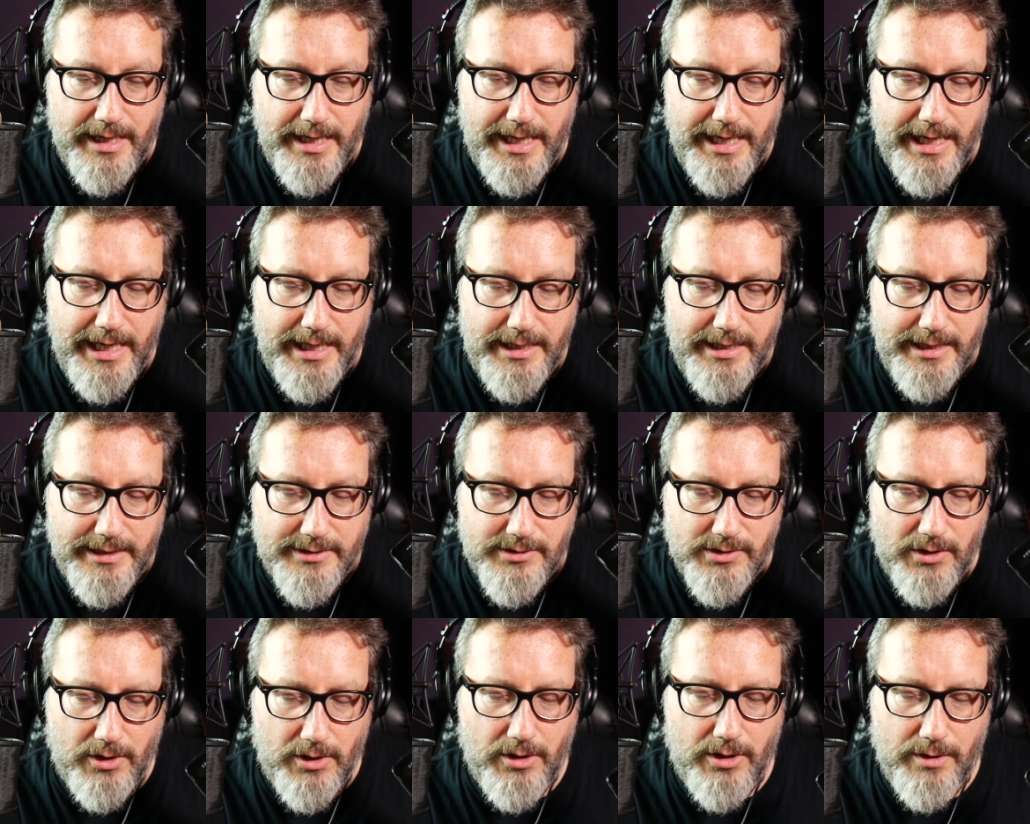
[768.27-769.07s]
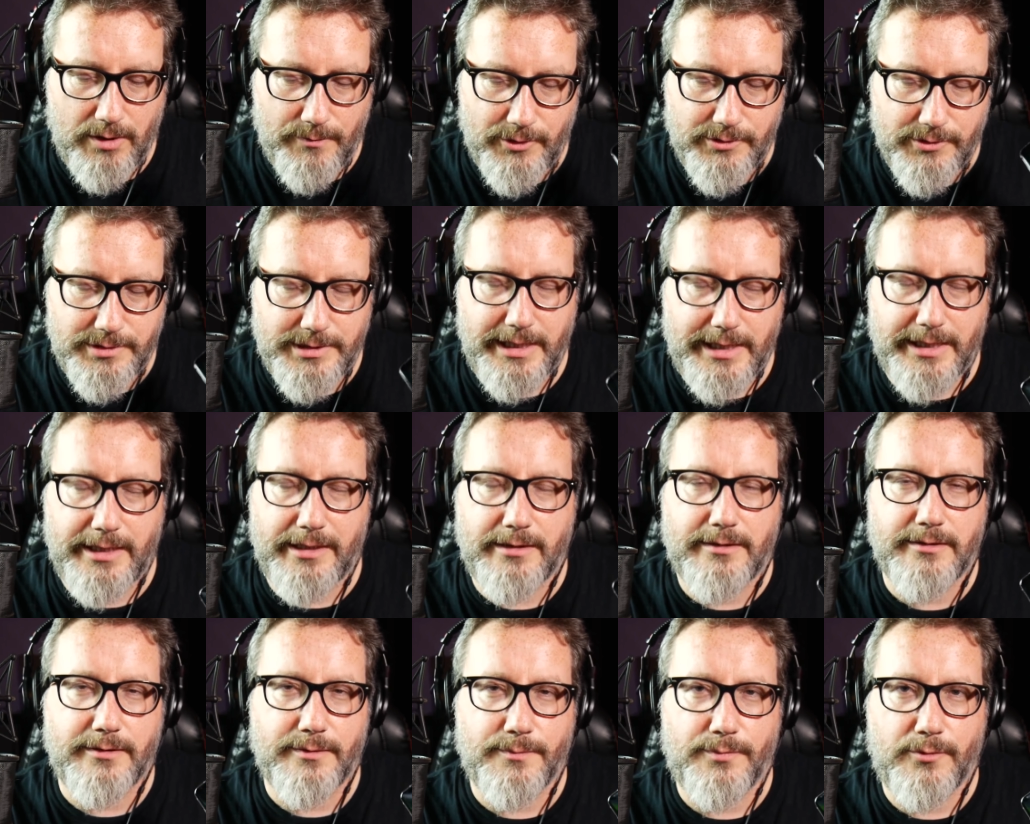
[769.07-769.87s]
And it's almost
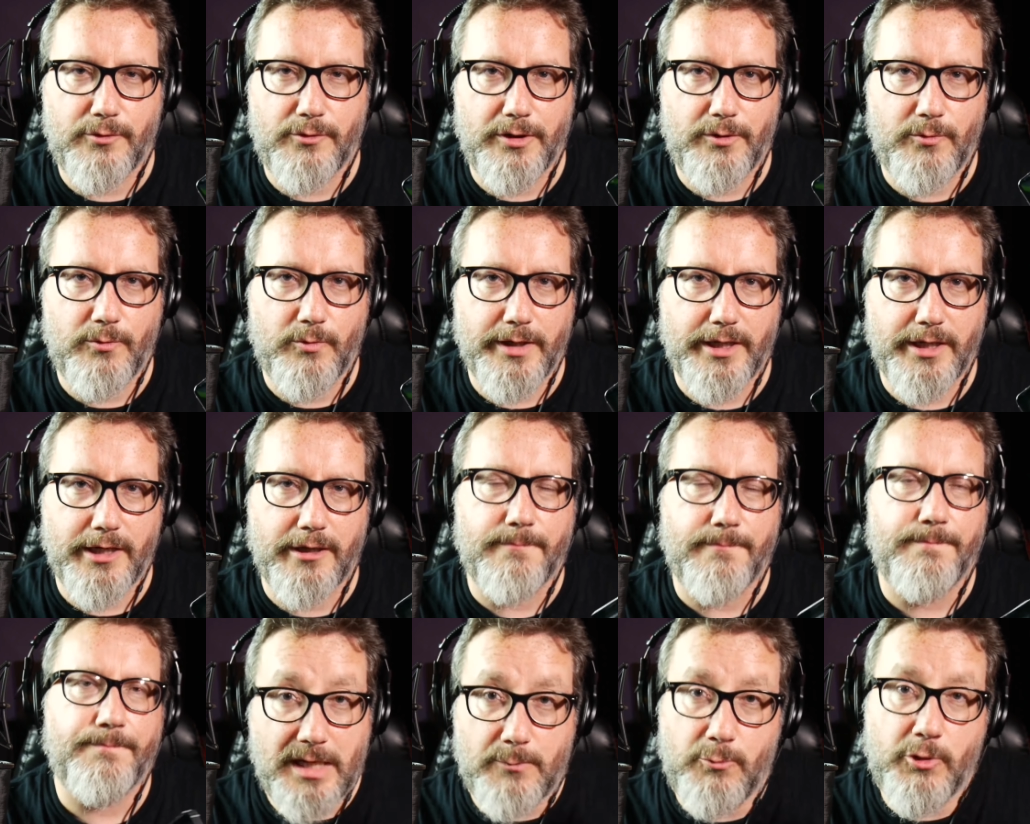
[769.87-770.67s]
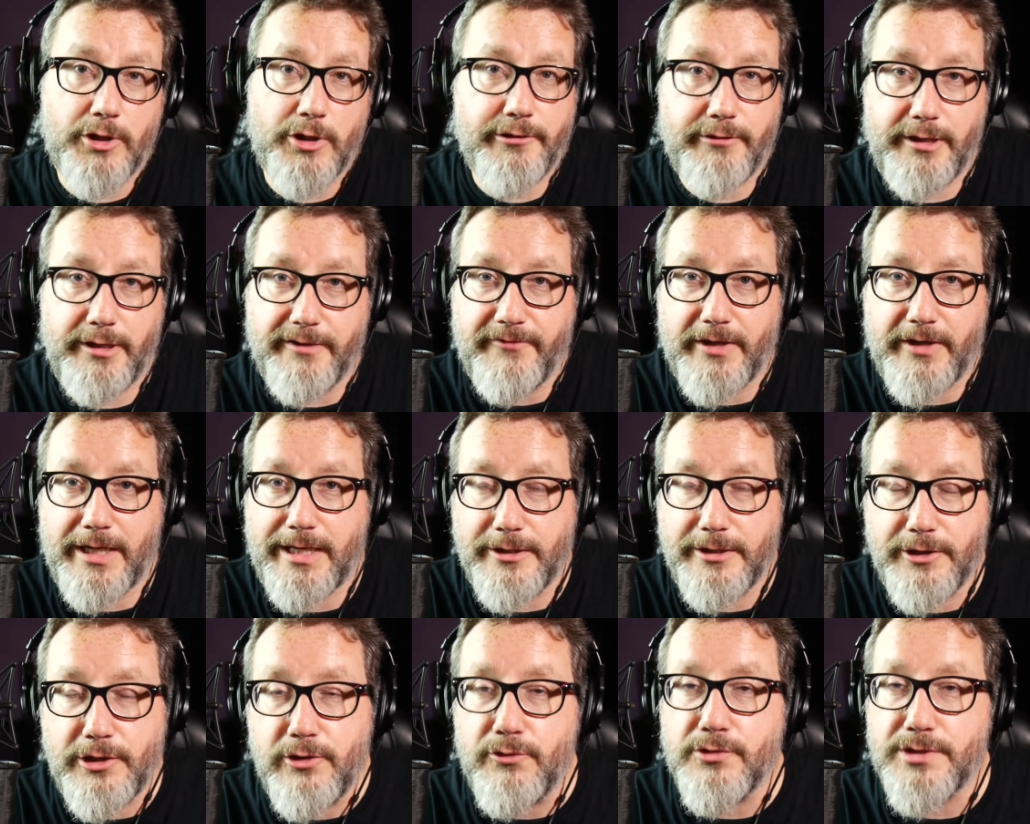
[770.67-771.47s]
getting to the point where I'm wondering if I
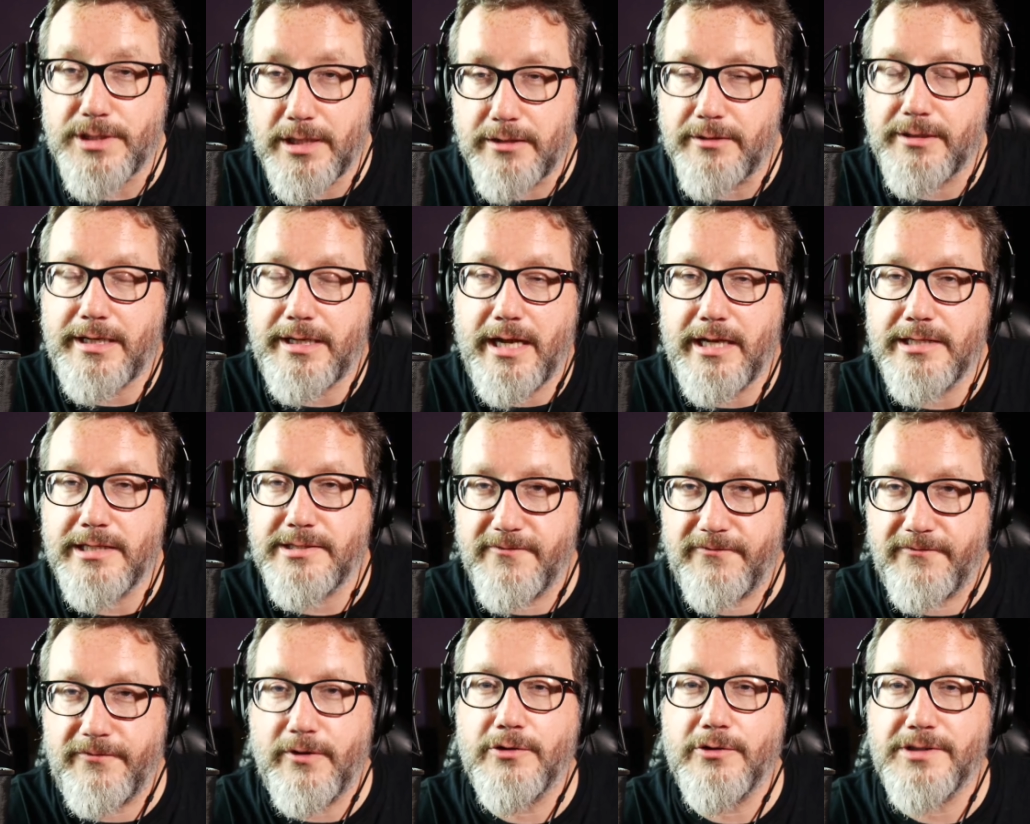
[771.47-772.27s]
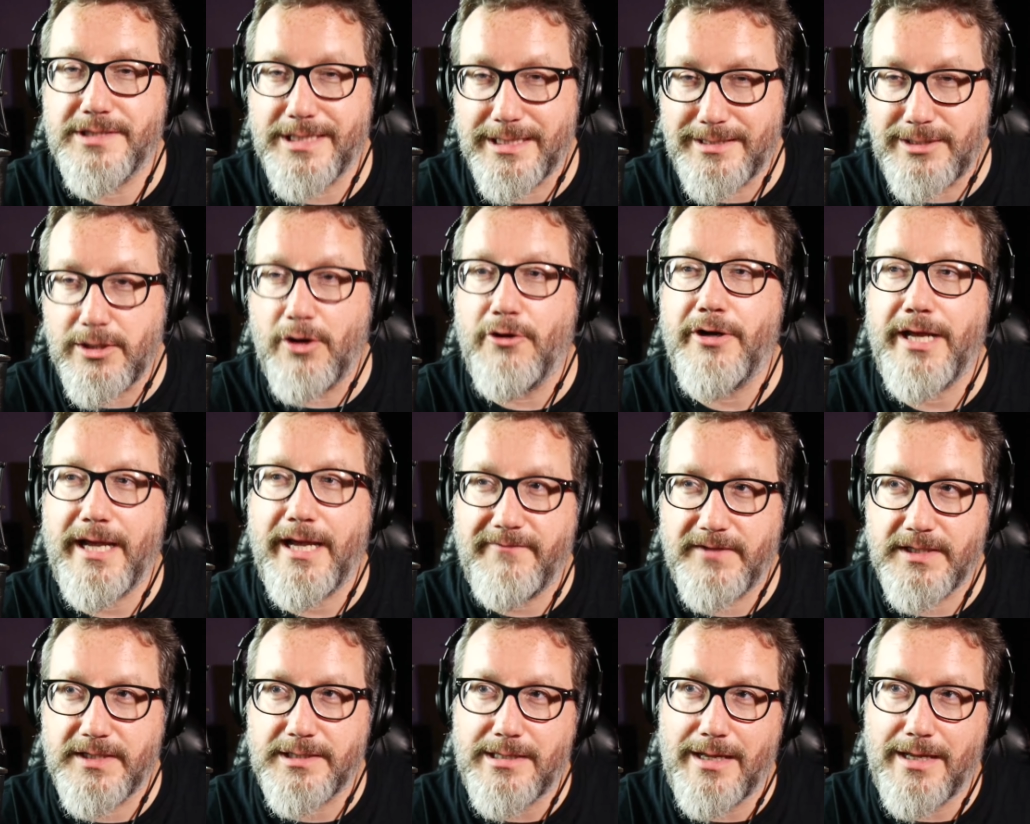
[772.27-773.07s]
can use other kinds of phones that don't
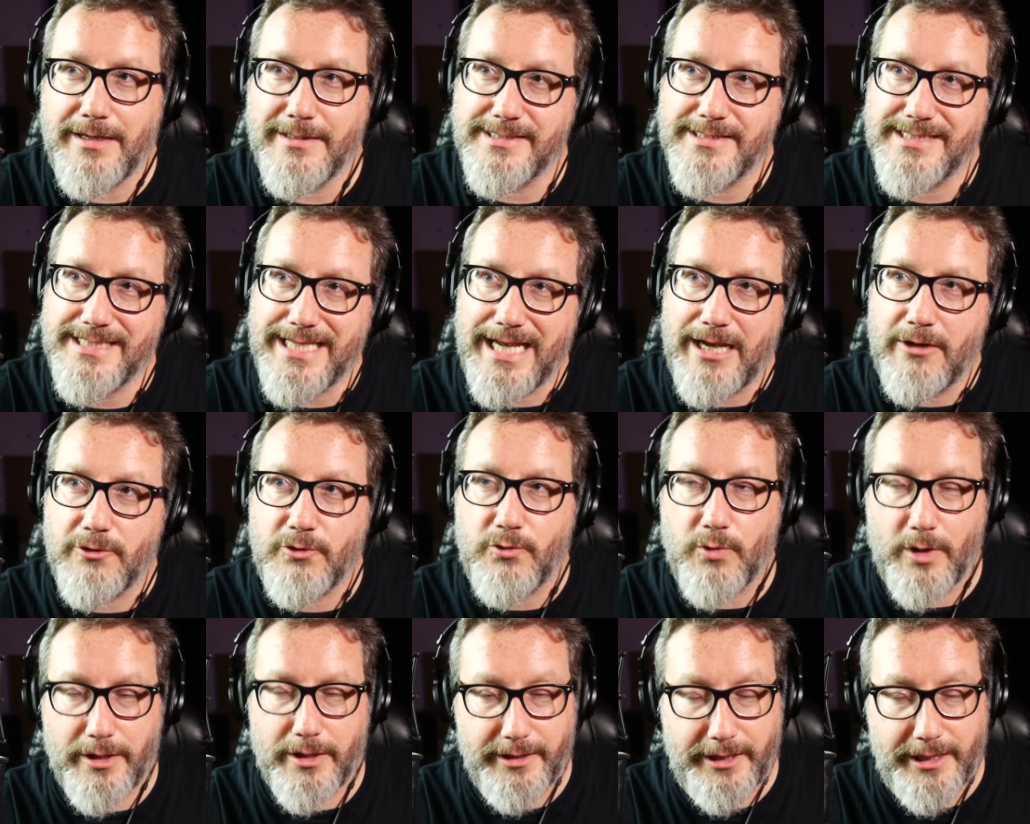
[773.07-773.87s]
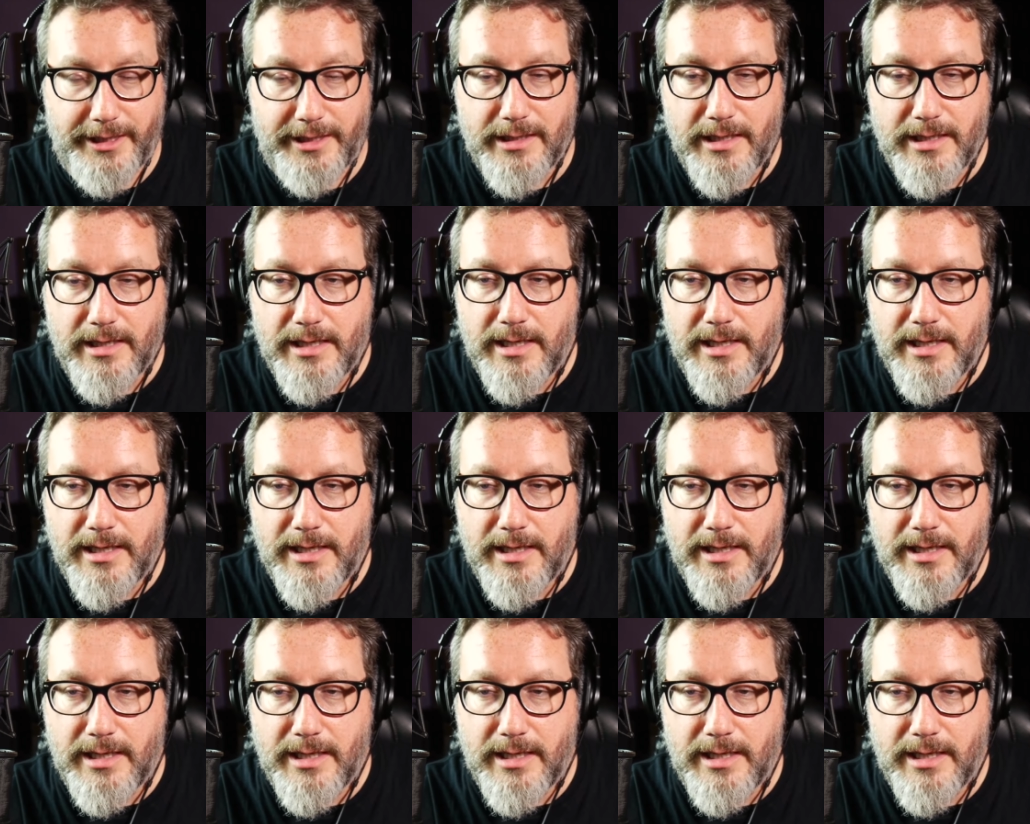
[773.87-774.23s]
have this kind of sound quality